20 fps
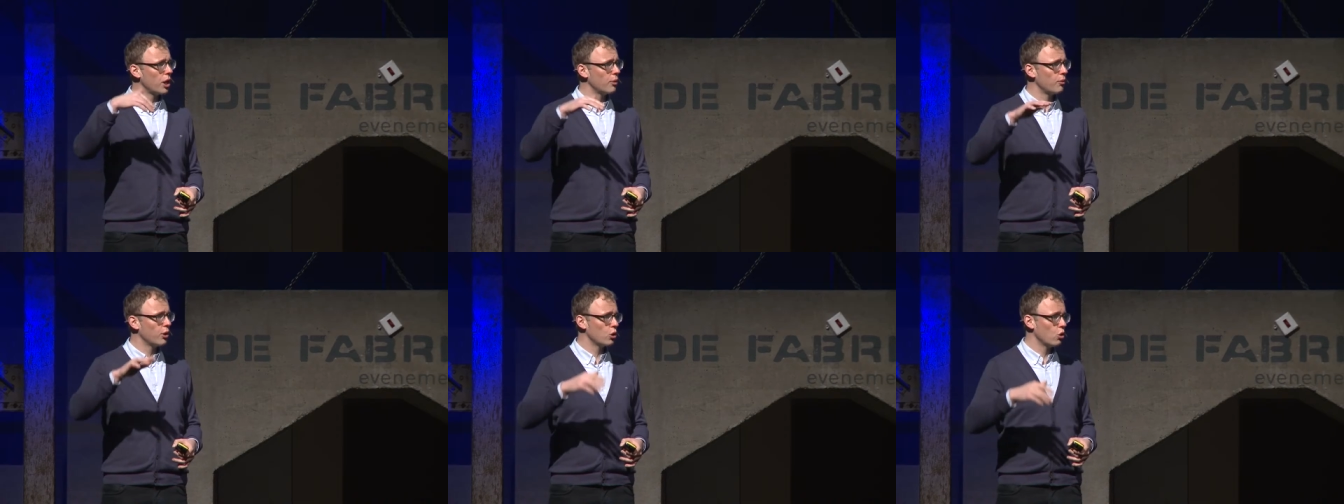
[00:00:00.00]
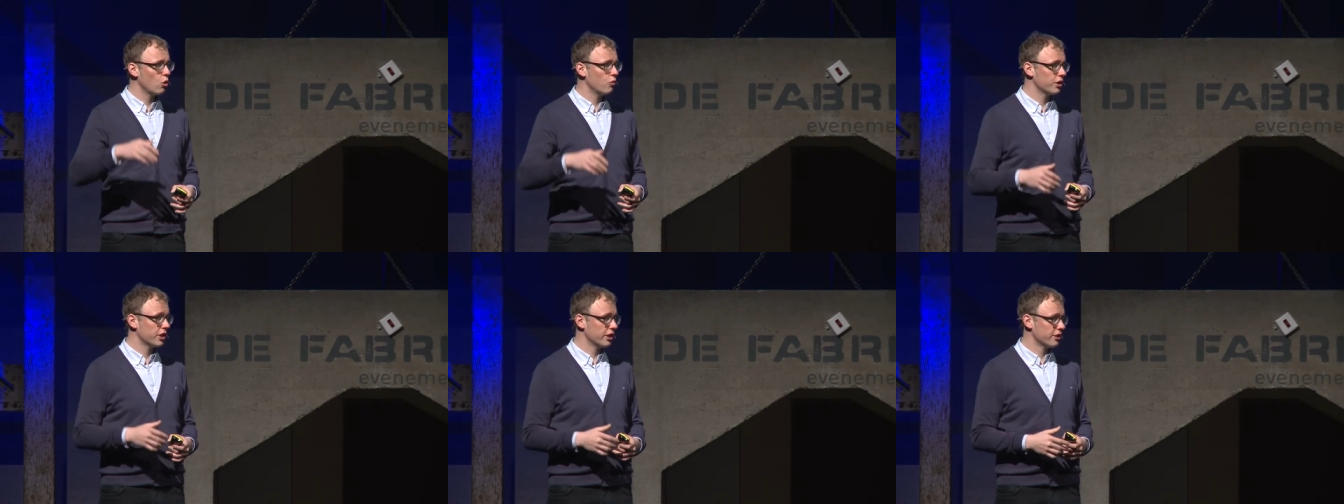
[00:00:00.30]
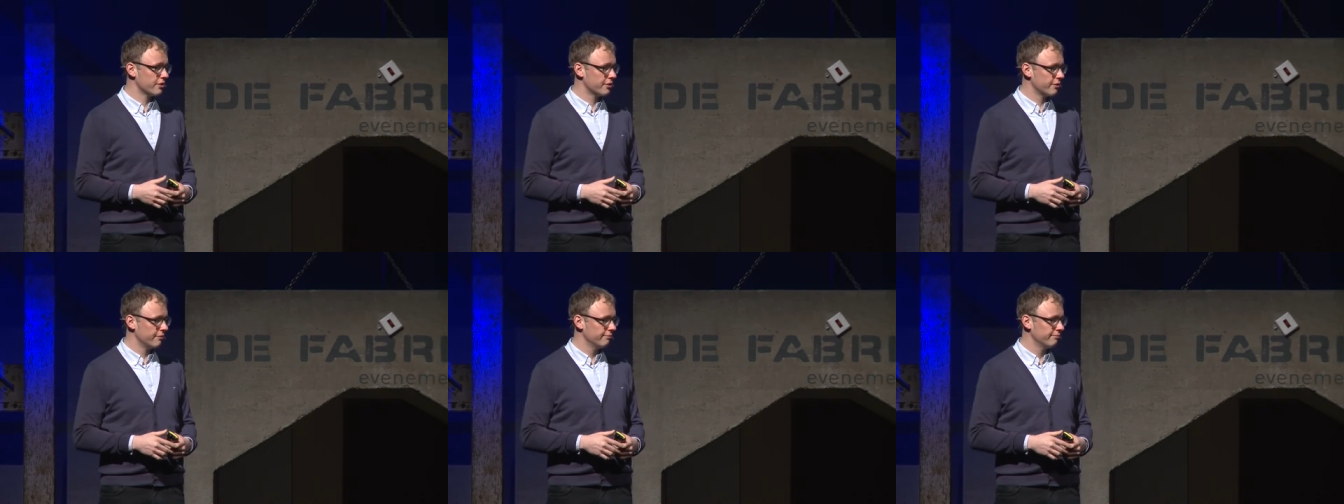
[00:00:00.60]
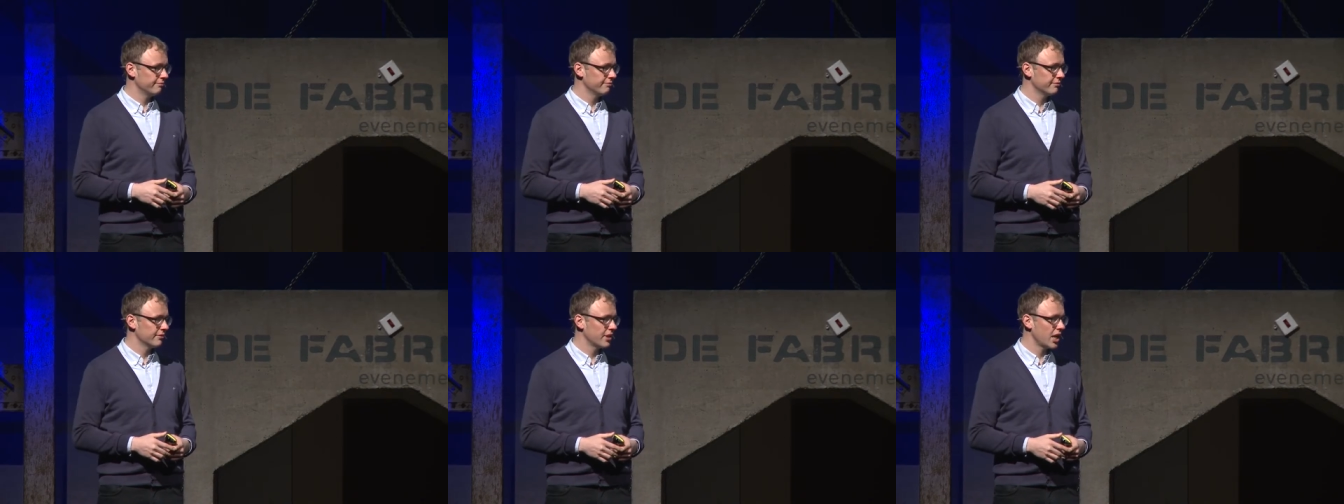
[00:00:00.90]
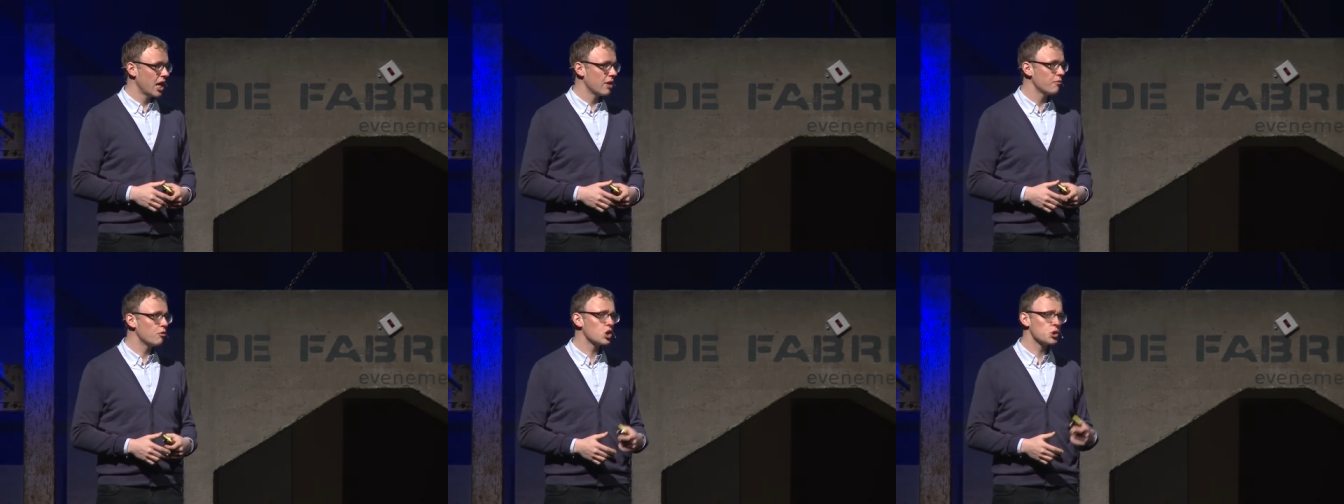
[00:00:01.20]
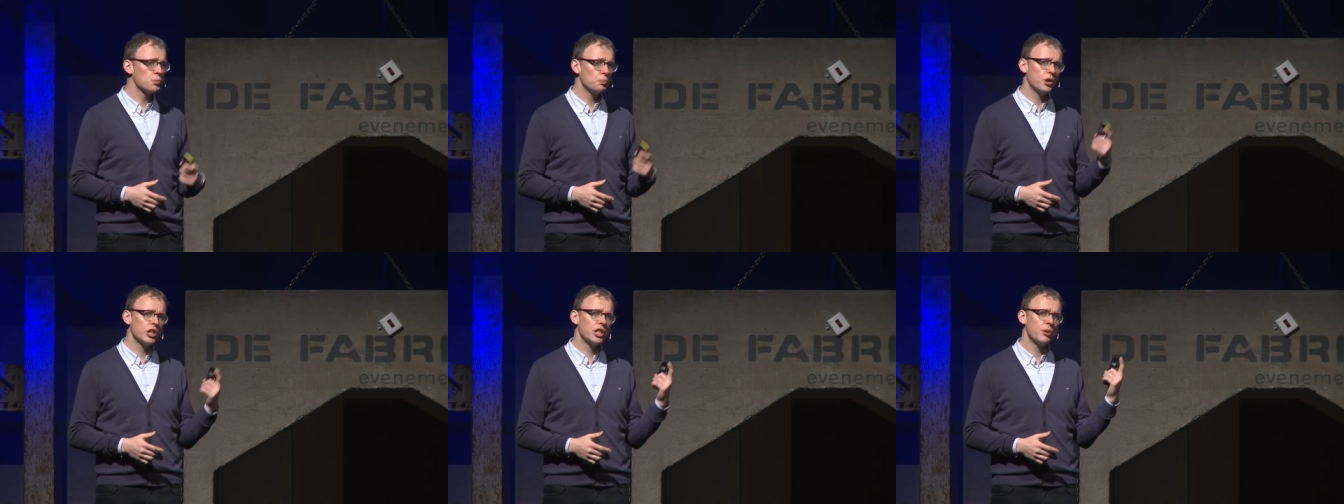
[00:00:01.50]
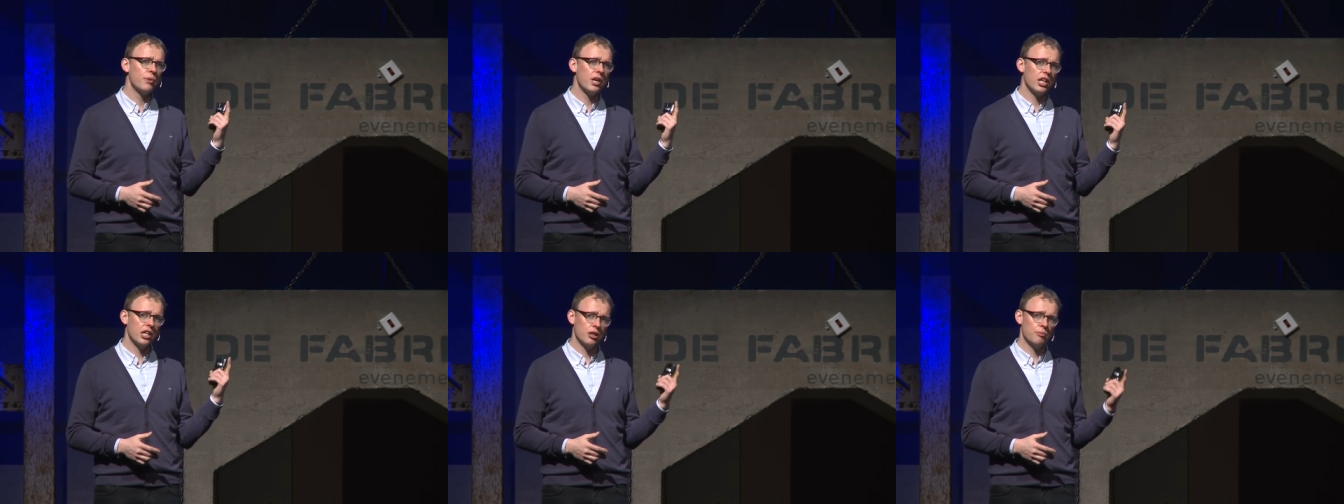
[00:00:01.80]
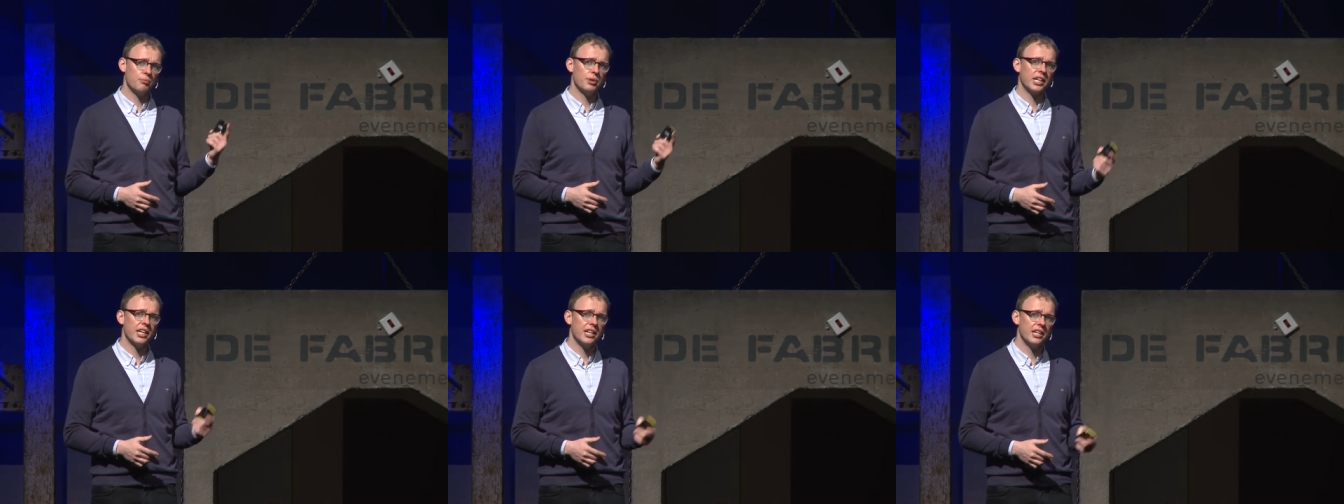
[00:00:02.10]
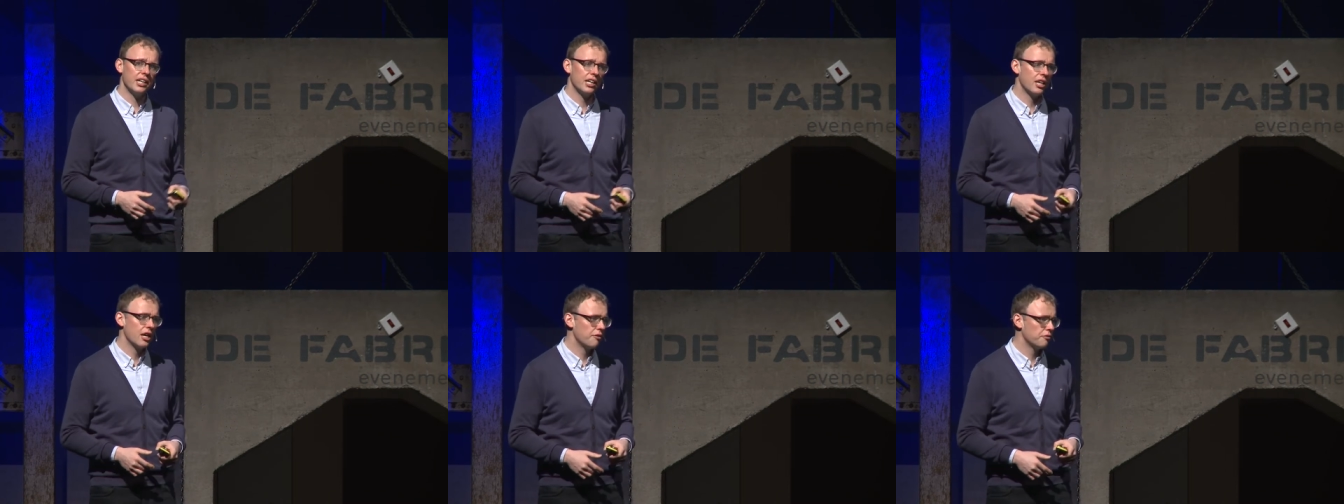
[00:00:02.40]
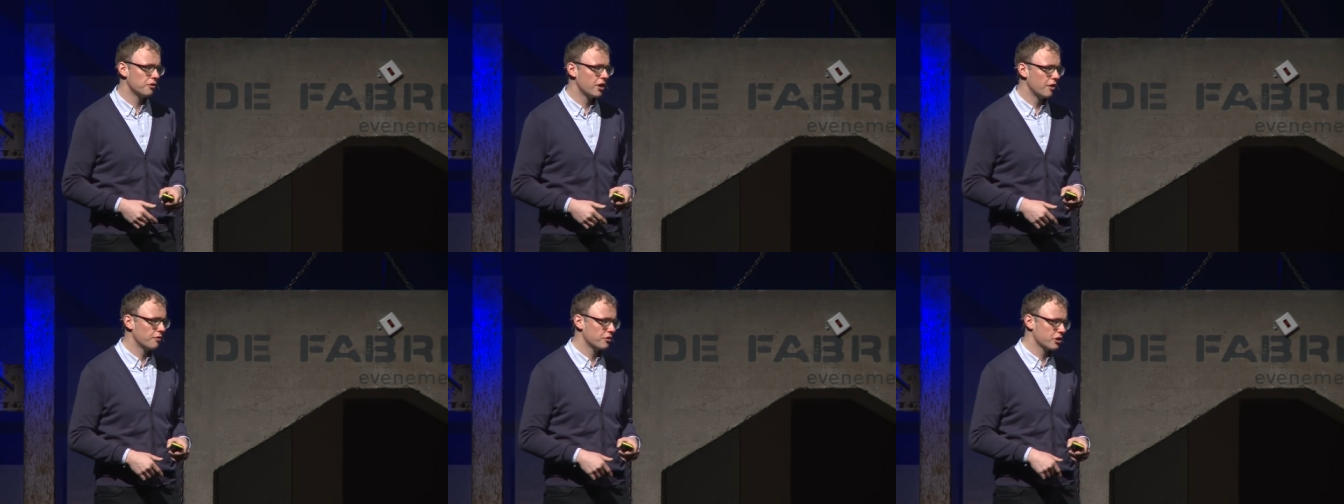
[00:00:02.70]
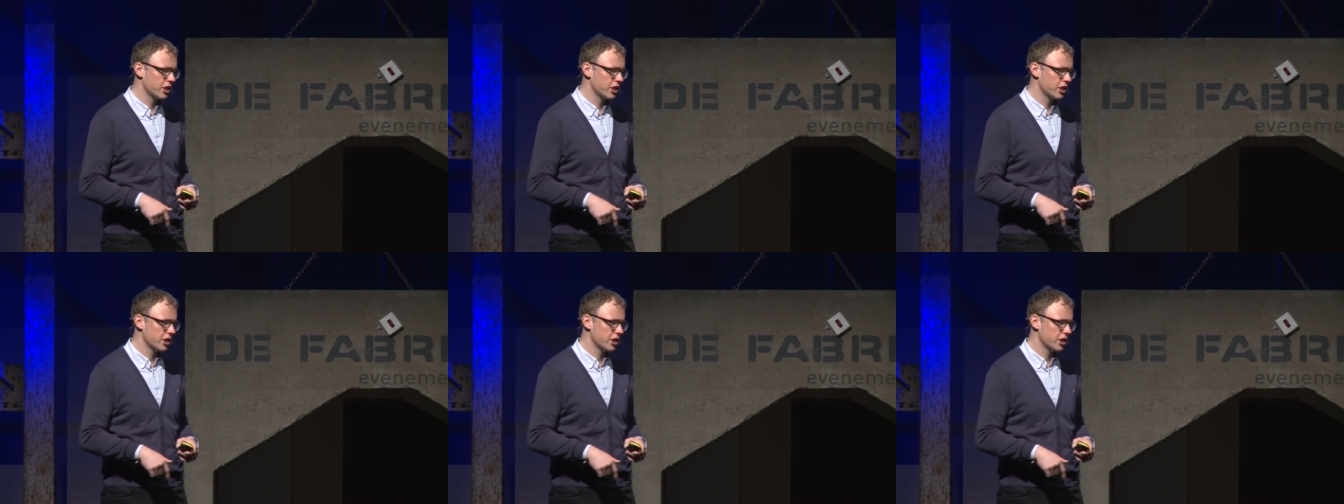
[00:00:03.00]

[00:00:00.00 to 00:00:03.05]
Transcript: by one over this. Works pretty well in the beginning if you have